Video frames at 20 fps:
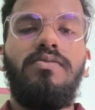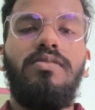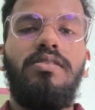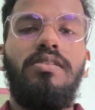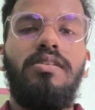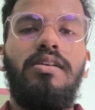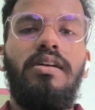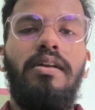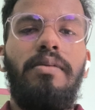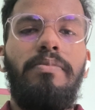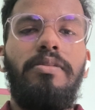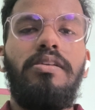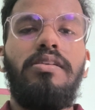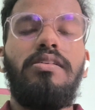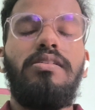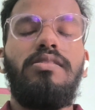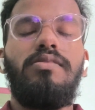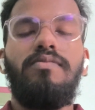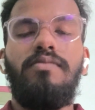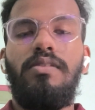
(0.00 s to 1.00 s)
the
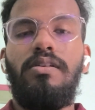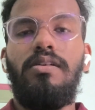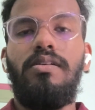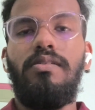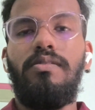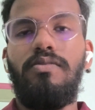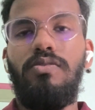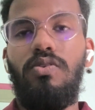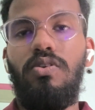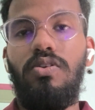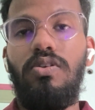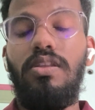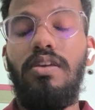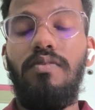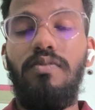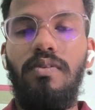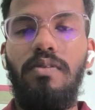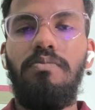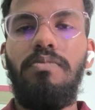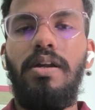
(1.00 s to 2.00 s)
application or the
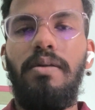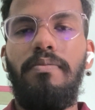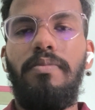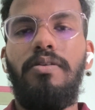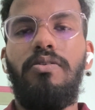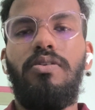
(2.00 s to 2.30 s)
web app?